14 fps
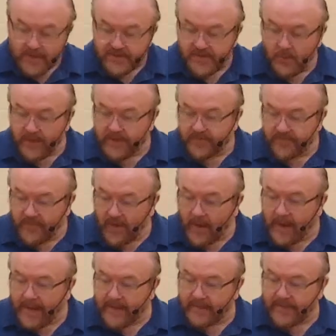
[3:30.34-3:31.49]
So what you
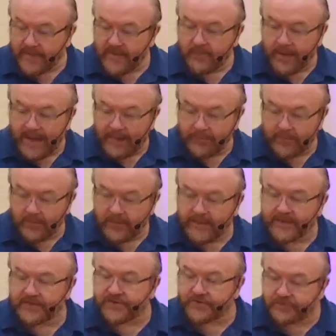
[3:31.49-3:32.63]
find in the Bible
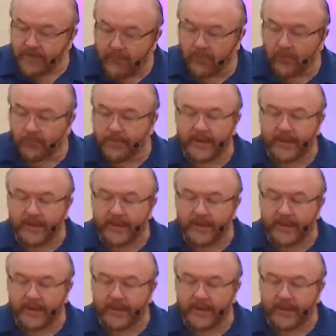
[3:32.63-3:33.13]
is troubled